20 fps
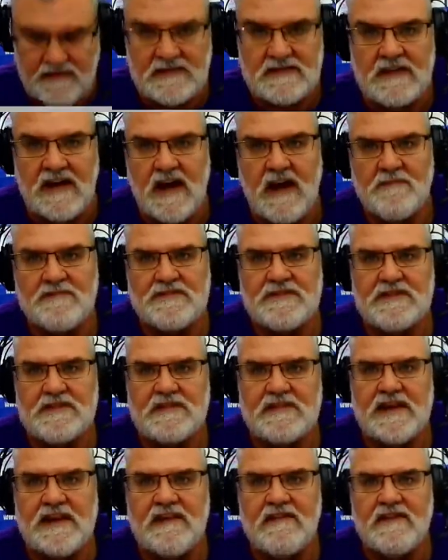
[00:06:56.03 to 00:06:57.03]

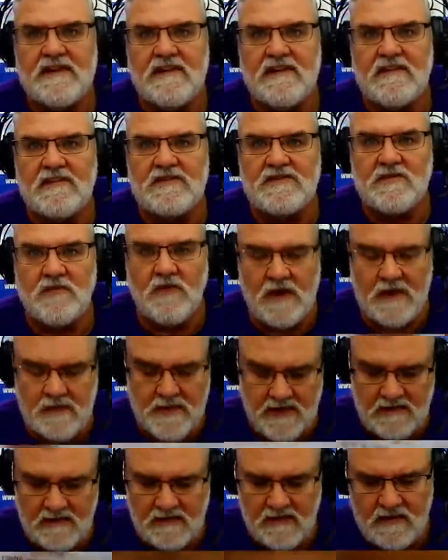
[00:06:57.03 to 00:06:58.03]
Thompson down here. The story
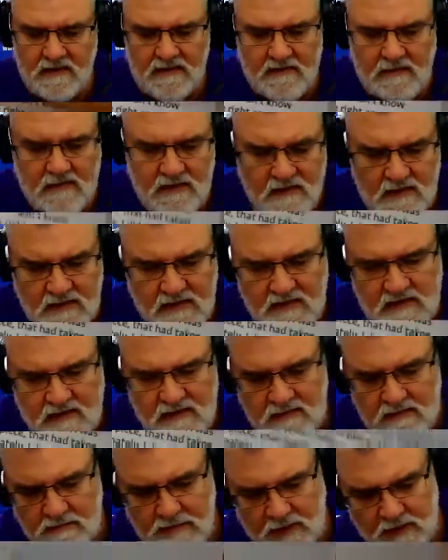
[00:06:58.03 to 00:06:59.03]
about uh,
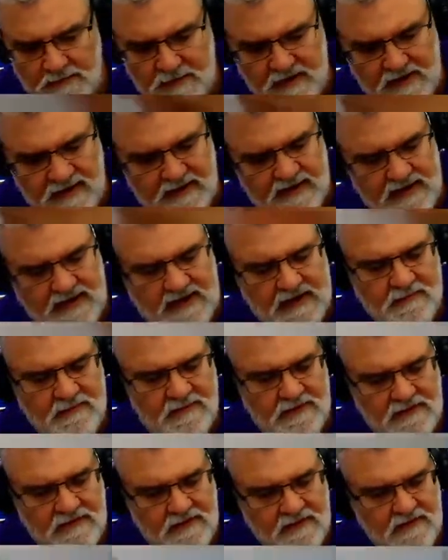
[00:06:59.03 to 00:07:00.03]
bumping into him
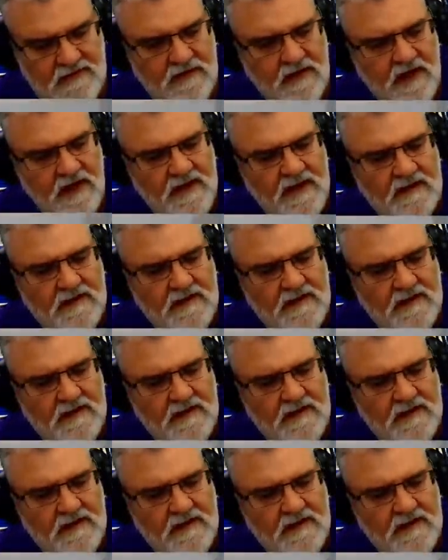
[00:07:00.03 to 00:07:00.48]
and talking,